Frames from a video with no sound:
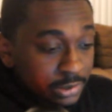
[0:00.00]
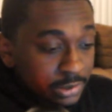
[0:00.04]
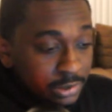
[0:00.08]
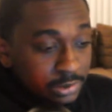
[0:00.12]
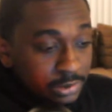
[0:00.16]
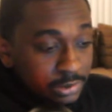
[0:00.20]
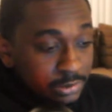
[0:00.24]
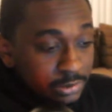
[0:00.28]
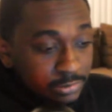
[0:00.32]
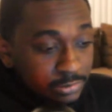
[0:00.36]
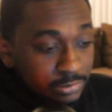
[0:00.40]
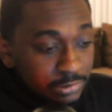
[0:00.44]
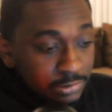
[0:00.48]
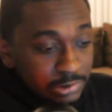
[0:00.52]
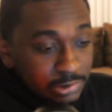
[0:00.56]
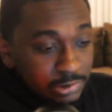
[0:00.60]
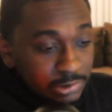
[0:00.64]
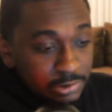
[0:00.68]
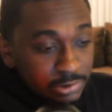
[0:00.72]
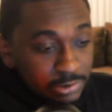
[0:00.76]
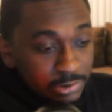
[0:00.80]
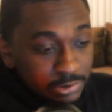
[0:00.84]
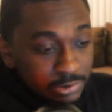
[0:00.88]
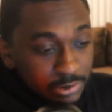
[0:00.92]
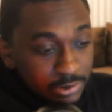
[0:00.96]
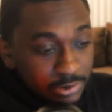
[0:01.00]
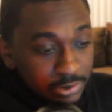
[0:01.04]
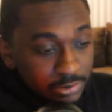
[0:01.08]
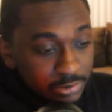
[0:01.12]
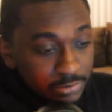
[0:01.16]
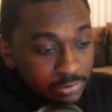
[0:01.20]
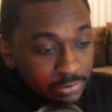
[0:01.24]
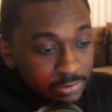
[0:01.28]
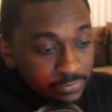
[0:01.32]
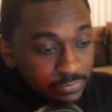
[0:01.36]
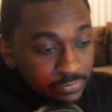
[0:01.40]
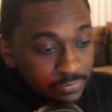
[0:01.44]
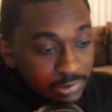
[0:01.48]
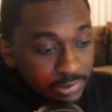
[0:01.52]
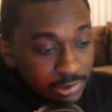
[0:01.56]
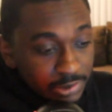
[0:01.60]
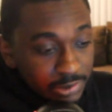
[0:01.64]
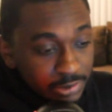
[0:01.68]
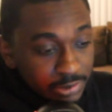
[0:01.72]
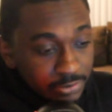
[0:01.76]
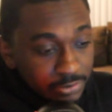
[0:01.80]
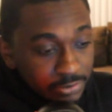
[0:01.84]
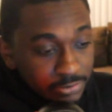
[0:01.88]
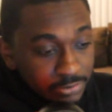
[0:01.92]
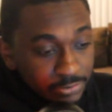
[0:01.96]
we just gonna start the
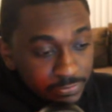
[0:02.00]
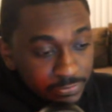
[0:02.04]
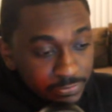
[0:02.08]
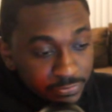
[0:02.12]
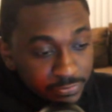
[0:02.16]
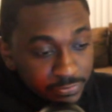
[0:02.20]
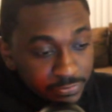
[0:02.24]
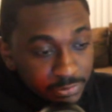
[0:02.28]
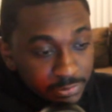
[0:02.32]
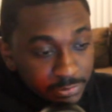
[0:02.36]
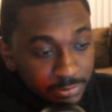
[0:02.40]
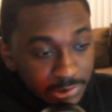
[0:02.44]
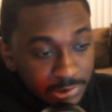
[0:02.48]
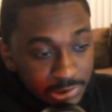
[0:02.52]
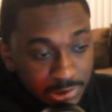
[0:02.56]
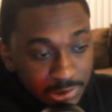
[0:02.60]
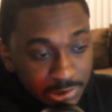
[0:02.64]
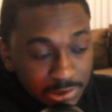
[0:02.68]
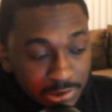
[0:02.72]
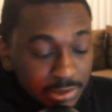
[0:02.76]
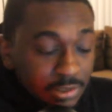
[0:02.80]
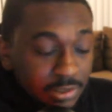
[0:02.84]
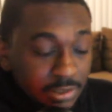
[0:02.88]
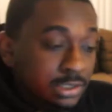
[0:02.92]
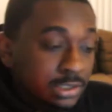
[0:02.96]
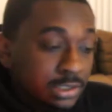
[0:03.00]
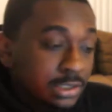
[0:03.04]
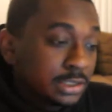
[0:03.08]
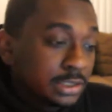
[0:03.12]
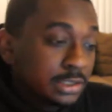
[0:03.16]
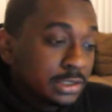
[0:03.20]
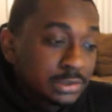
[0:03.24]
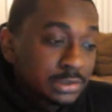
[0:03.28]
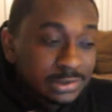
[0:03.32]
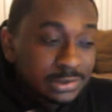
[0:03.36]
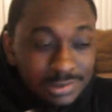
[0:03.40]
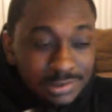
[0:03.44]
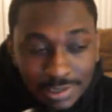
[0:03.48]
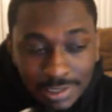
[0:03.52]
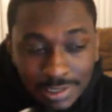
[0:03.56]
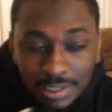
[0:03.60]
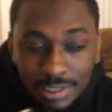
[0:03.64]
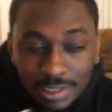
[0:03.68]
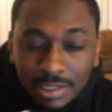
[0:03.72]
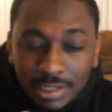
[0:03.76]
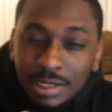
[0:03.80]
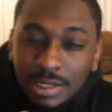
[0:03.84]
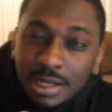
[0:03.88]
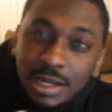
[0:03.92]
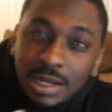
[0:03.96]
video. You feel me? Cause
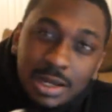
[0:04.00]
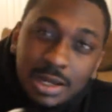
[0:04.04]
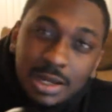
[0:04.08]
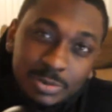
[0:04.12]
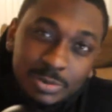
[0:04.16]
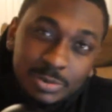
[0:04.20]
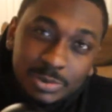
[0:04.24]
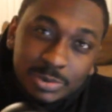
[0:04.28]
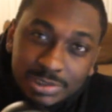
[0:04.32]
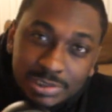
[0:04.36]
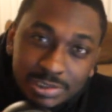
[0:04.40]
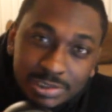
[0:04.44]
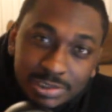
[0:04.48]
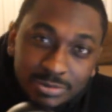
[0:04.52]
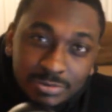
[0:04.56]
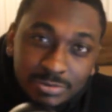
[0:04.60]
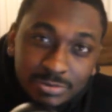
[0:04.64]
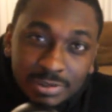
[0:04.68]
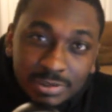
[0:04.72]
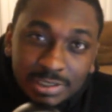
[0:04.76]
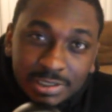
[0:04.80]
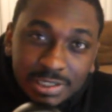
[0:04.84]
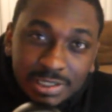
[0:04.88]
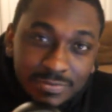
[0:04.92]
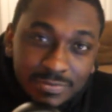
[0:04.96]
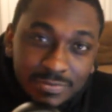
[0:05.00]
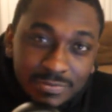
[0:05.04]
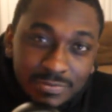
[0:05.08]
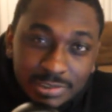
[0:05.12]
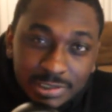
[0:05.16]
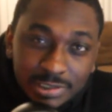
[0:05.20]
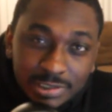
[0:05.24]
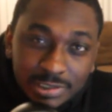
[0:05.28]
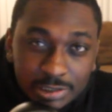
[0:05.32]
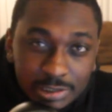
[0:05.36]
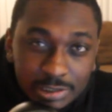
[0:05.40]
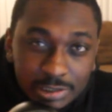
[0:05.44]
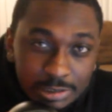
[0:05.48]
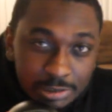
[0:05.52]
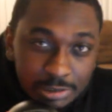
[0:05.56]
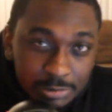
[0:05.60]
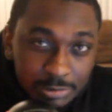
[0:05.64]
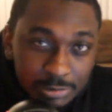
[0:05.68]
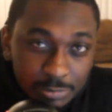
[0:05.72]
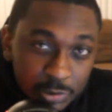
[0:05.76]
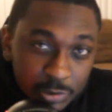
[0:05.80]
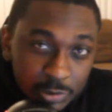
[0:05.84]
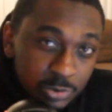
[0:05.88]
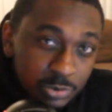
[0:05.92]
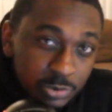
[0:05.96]
I I wasn't even in a good
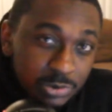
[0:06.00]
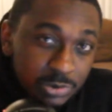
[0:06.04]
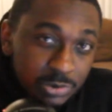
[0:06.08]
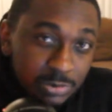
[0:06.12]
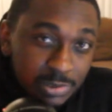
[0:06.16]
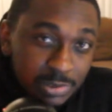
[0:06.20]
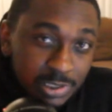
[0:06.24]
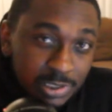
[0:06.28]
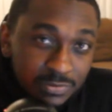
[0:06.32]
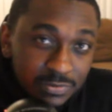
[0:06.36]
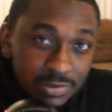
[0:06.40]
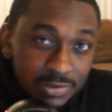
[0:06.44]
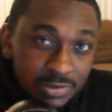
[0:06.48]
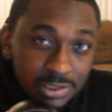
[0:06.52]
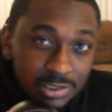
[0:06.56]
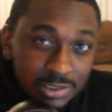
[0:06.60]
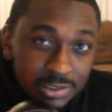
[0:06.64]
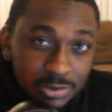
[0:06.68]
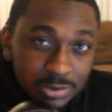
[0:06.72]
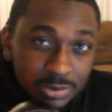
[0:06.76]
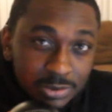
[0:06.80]
mood to make video